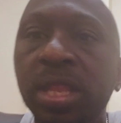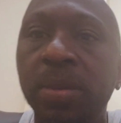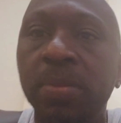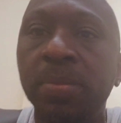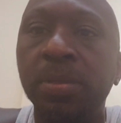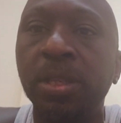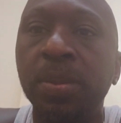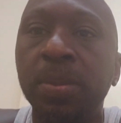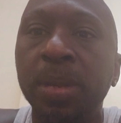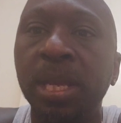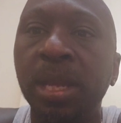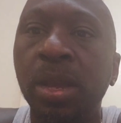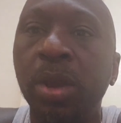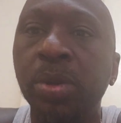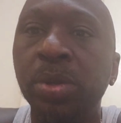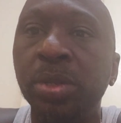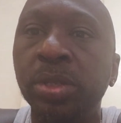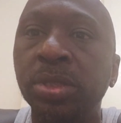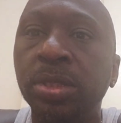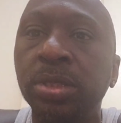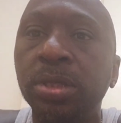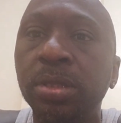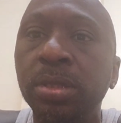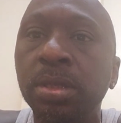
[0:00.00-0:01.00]
them to be
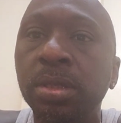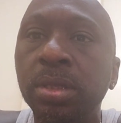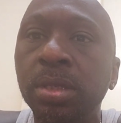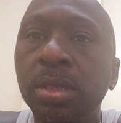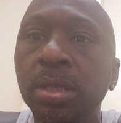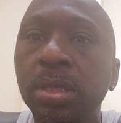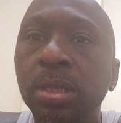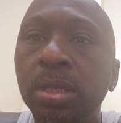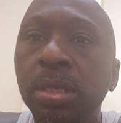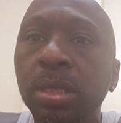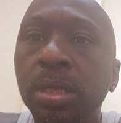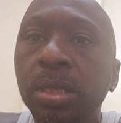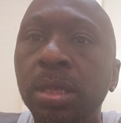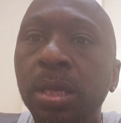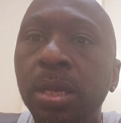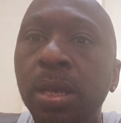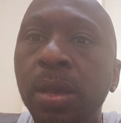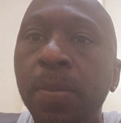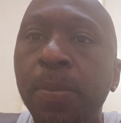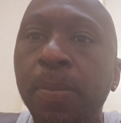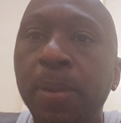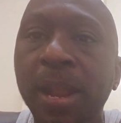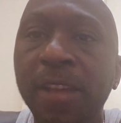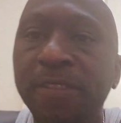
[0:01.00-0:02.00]
owners.
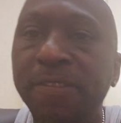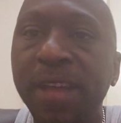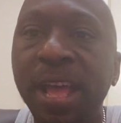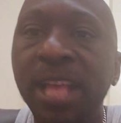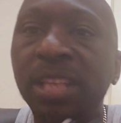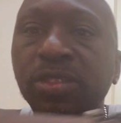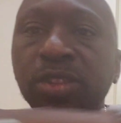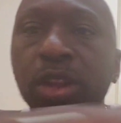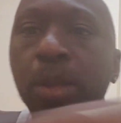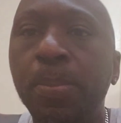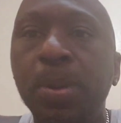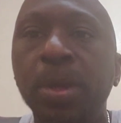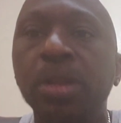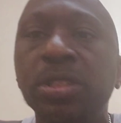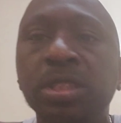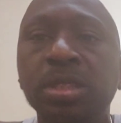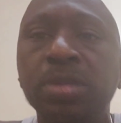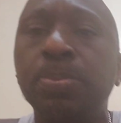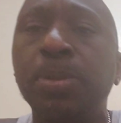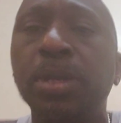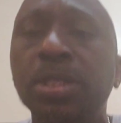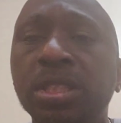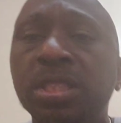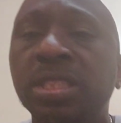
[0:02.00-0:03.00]
Fans of the Boston